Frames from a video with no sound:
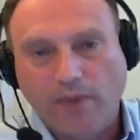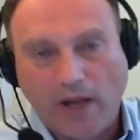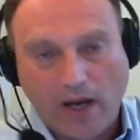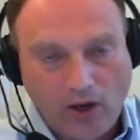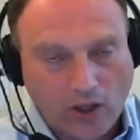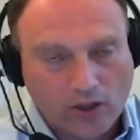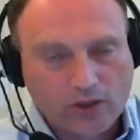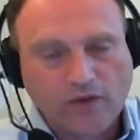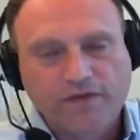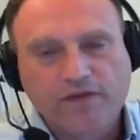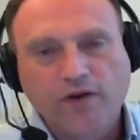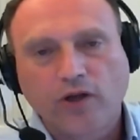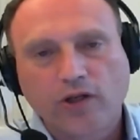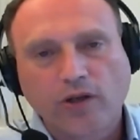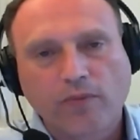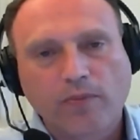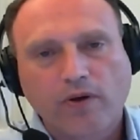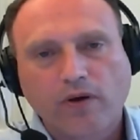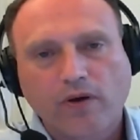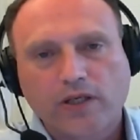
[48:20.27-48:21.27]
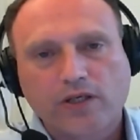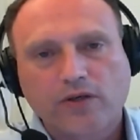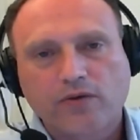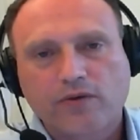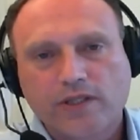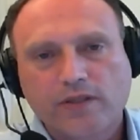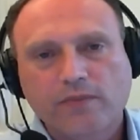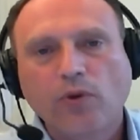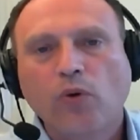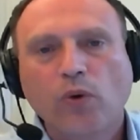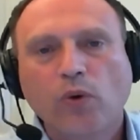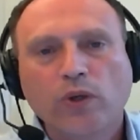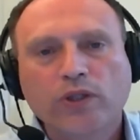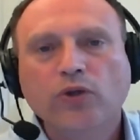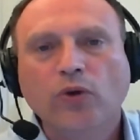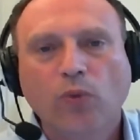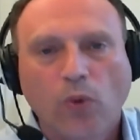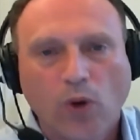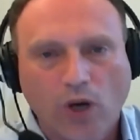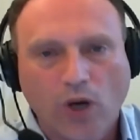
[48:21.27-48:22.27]
a lot of non-democratic regime who would
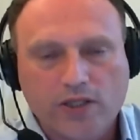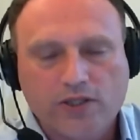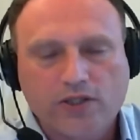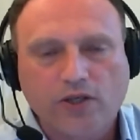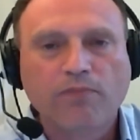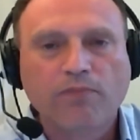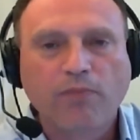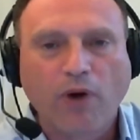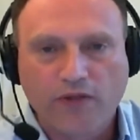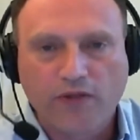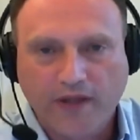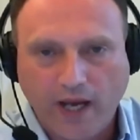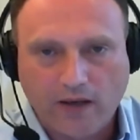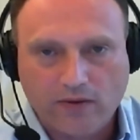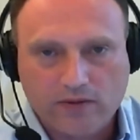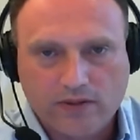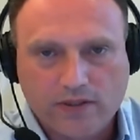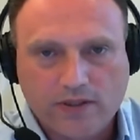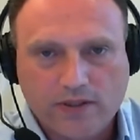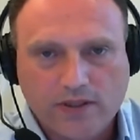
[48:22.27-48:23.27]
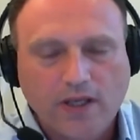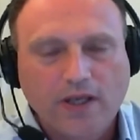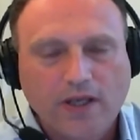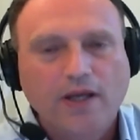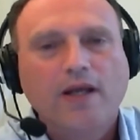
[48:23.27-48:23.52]
do worse on both counts.